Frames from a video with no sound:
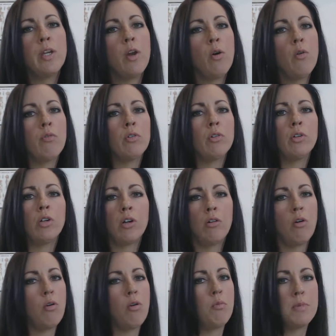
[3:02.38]
we overlook
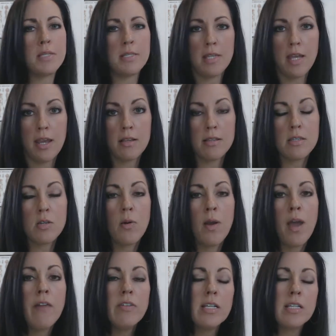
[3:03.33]
our own mistakes. So
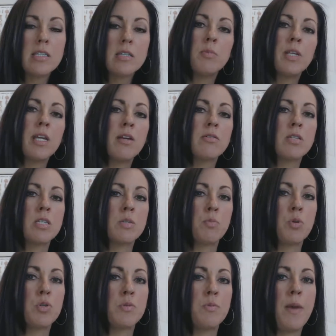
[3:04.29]
having somebody else's
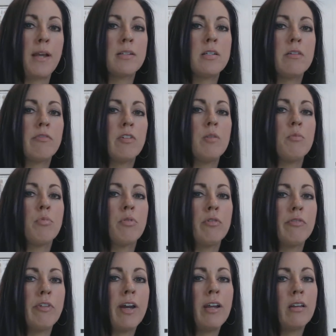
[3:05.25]
perspective can
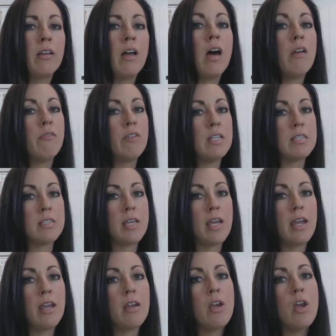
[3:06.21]
provide a lot of
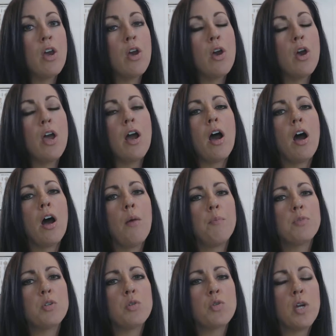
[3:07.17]
insight.
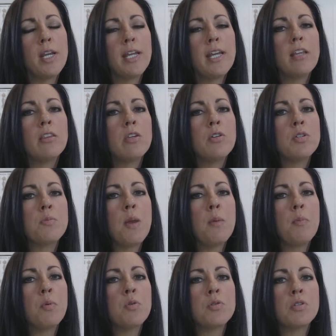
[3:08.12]
So try to get those
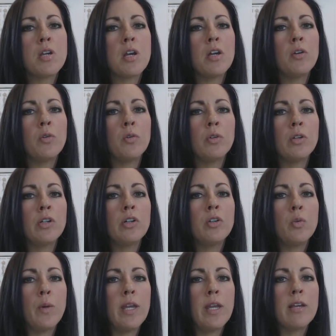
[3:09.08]
papers done earlier
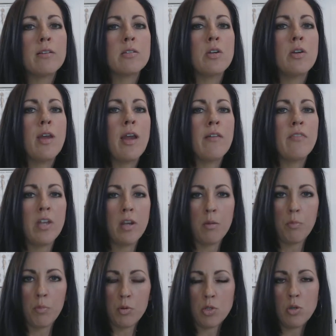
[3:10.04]
in the week so you have that
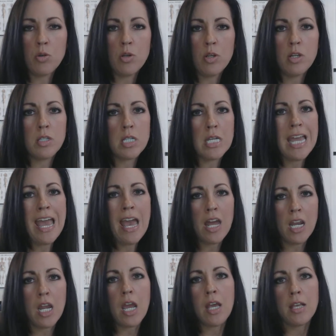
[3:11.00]
opportunity to
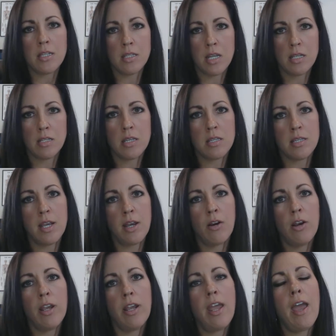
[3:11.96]
edit as
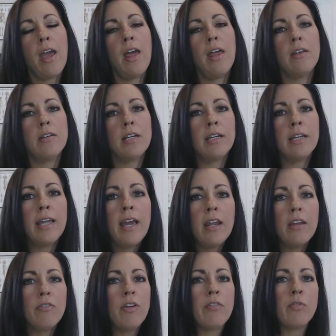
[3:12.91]
necessary. And
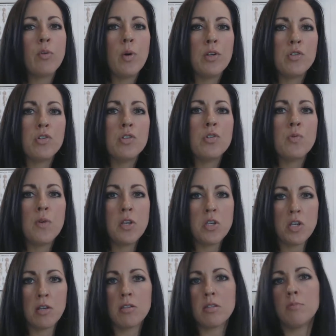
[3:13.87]
again, if you have questions,
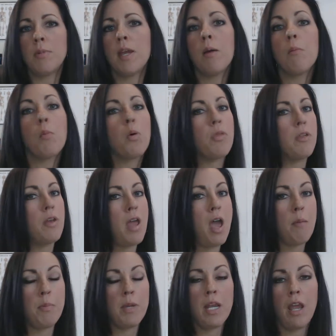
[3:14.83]
reach out to me. I'm more than
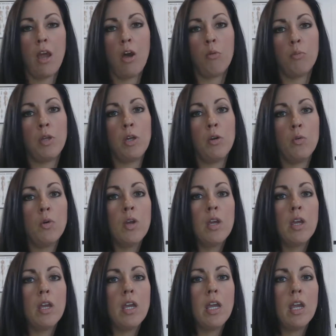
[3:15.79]
happy to help you
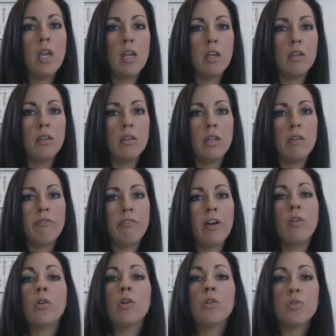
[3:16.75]
in the
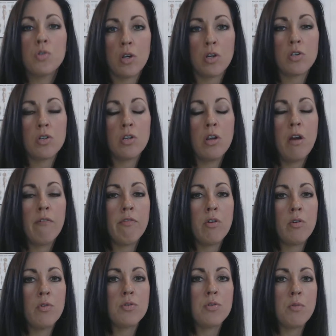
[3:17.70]
final construction of
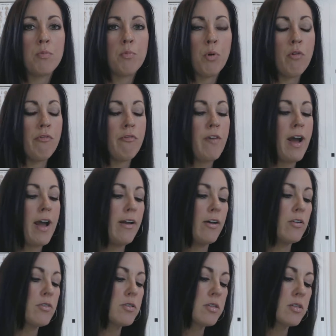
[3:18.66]
those
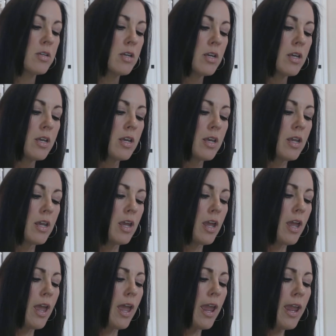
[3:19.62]
profiles.
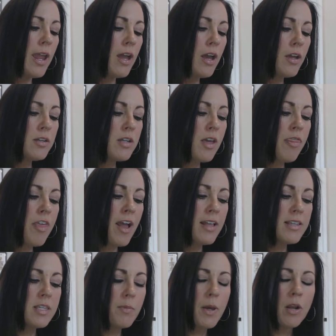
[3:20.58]
And
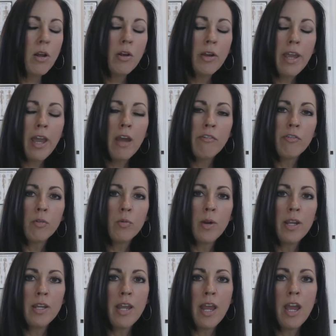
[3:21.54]
that's about all I have for
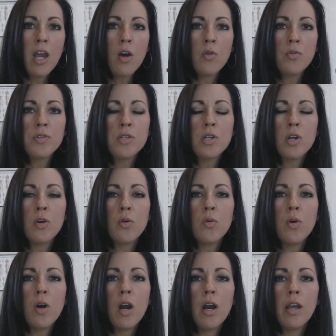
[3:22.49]
right now.
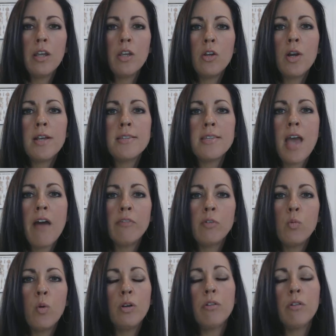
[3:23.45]
So you guys have a
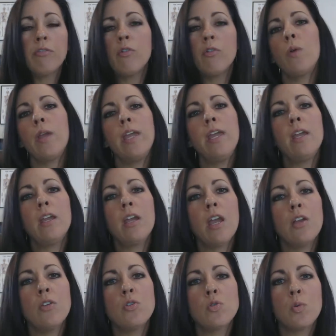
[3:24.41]
wonderful week.
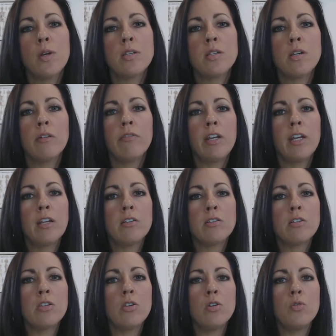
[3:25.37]
Enjoy delving
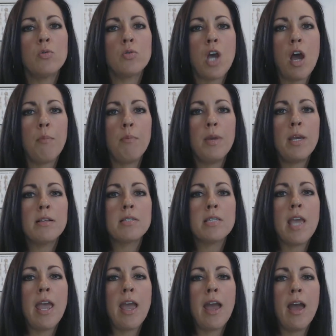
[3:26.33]
into the new
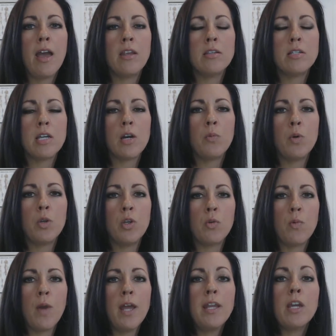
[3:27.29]
topics. And when
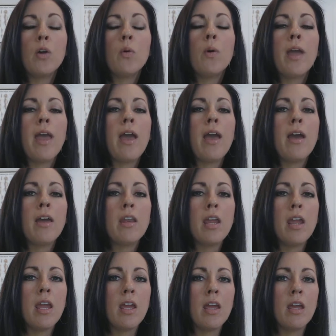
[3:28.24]
you're ready, go ahead
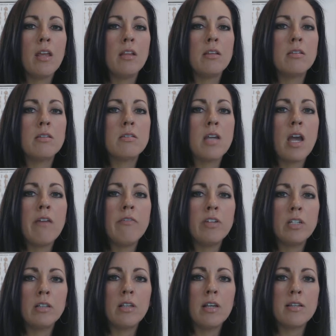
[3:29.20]
and dive
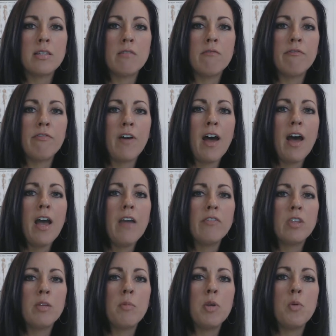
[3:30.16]
into lesson
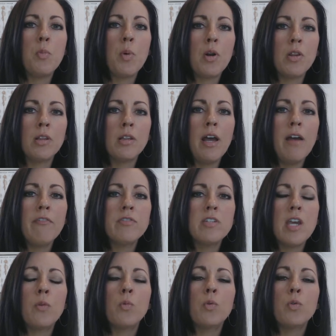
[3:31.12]
5 in the menu bar to the
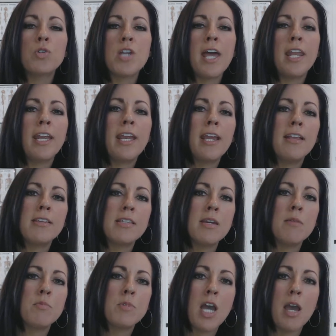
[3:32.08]
left, and we'll chat again,
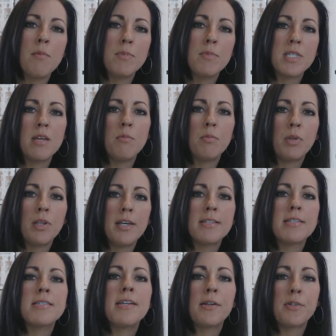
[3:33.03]
same time, same
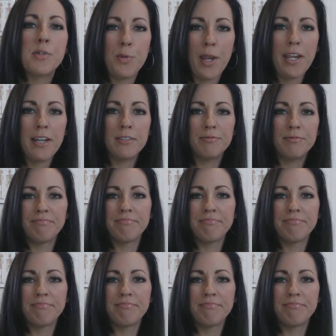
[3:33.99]
place next week.